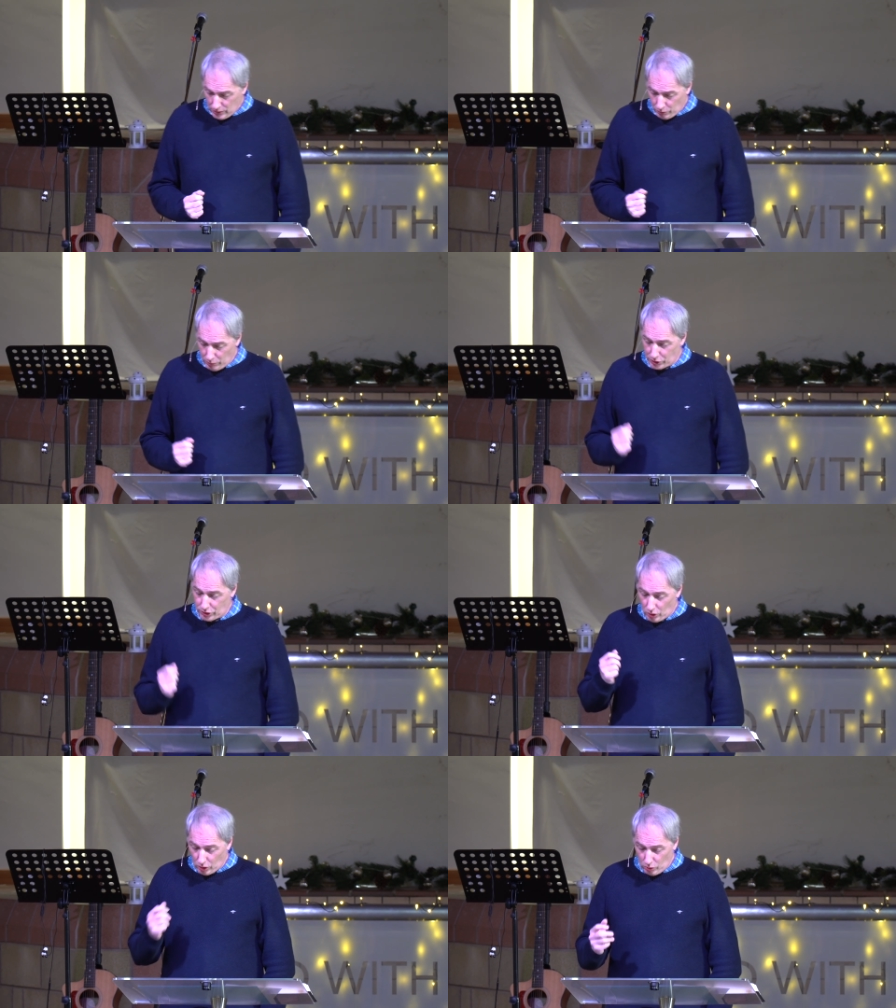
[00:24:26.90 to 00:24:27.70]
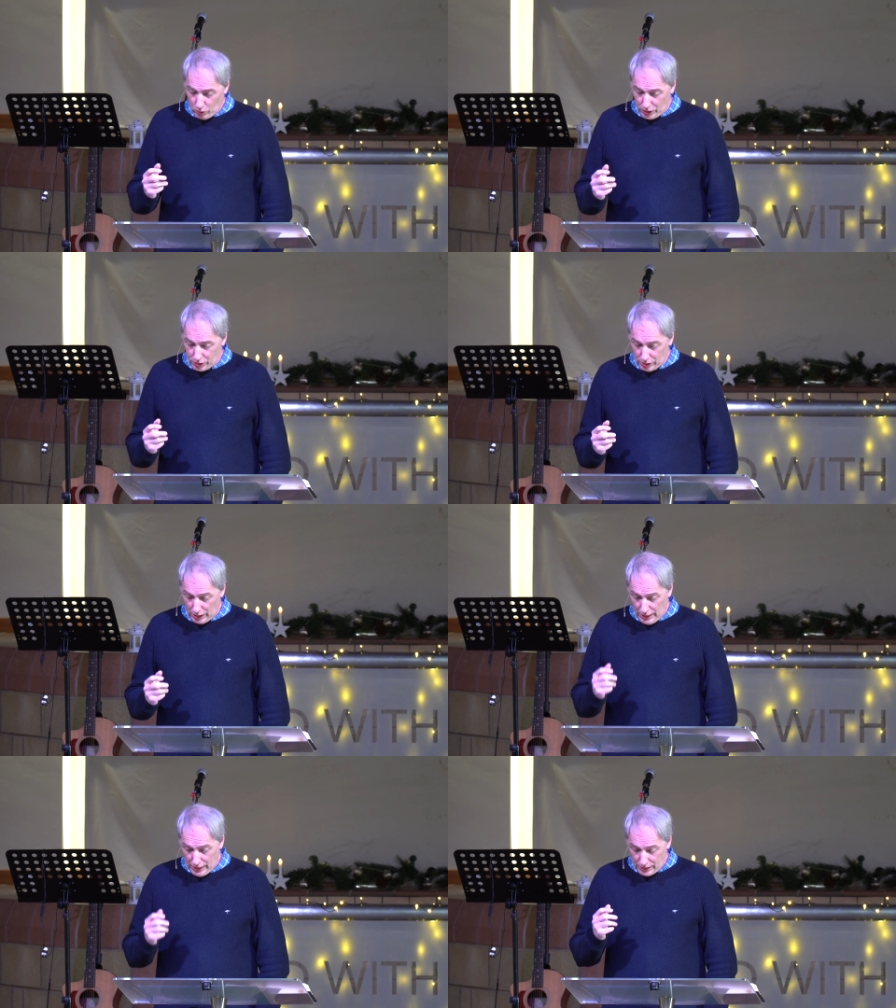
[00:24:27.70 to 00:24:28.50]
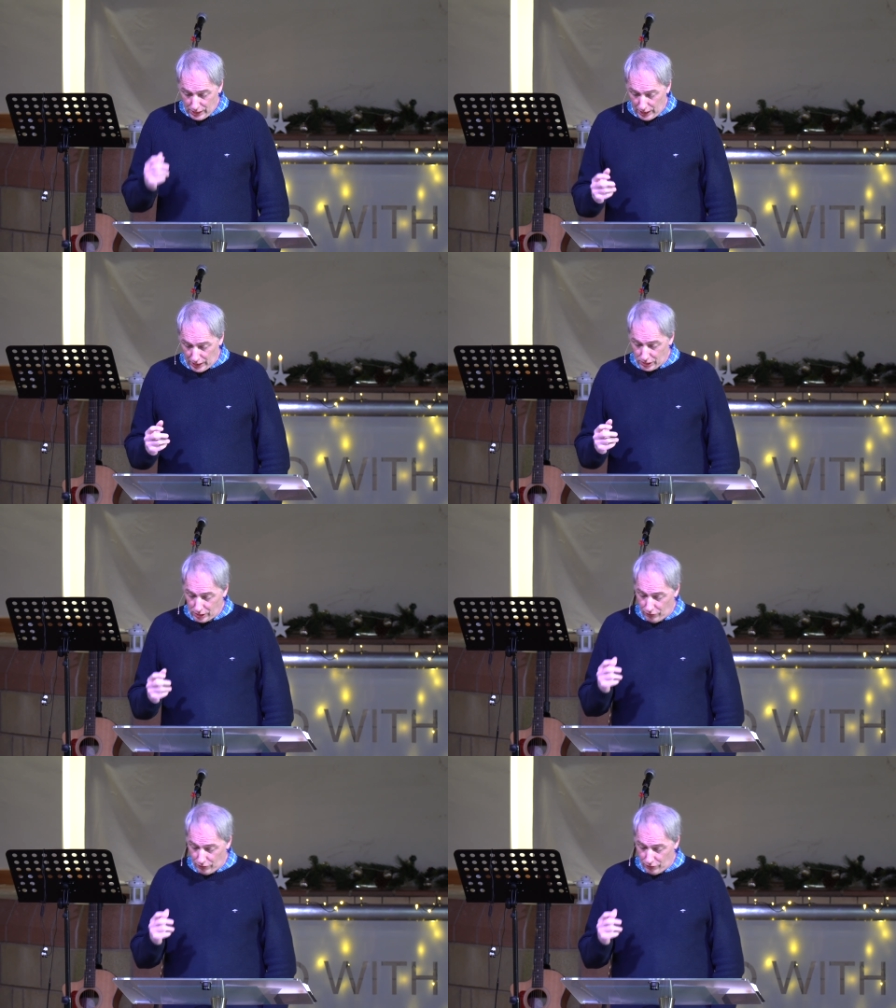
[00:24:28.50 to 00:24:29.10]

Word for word: We must always test the